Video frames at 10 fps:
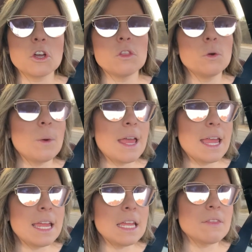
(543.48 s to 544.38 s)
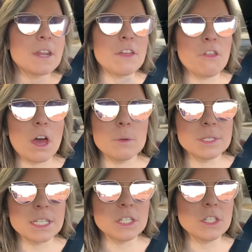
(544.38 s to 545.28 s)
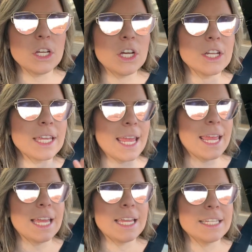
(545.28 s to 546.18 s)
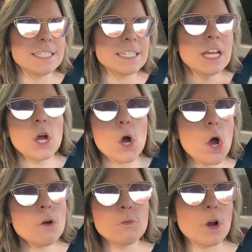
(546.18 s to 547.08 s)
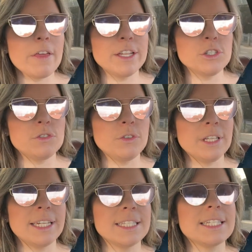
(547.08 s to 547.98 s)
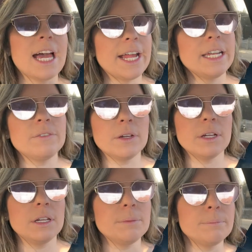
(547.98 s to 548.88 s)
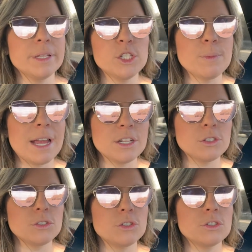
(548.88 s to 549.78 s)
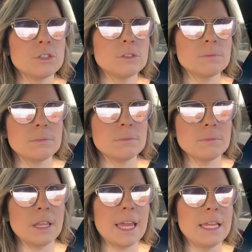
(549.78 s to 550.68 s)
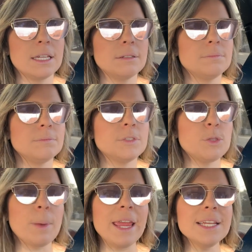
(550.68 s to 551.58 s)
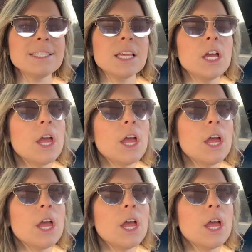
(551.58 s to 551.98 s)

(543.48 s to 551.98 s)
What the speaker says: the way that I thought it was gonna look. And overall, I just feel like it's kind of a mismatch like space.